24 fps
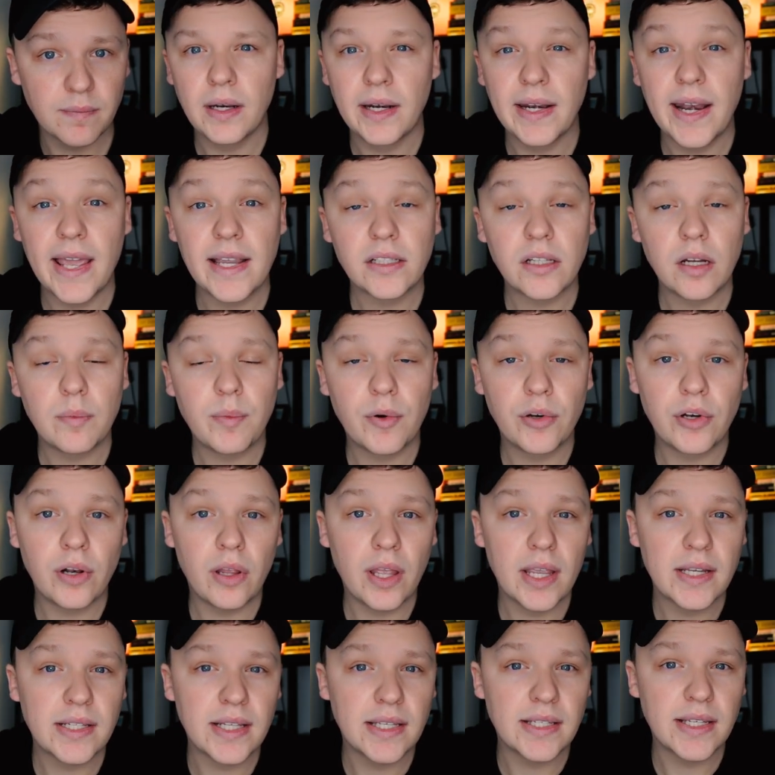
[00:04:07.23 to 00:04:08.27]
Next up on the
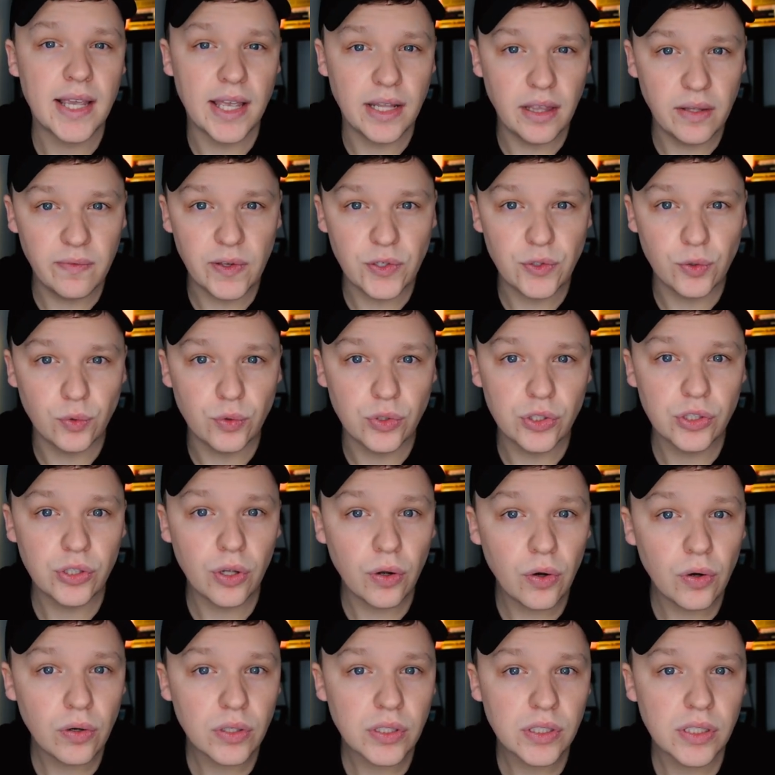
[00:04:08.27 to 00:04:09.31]
list is individual
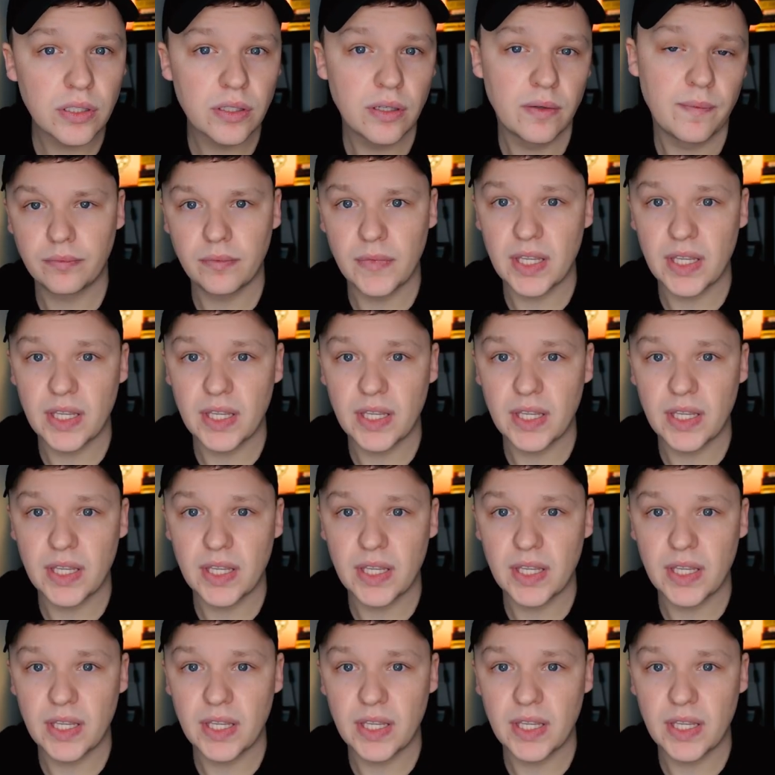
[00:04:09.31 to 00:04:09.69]
stocks,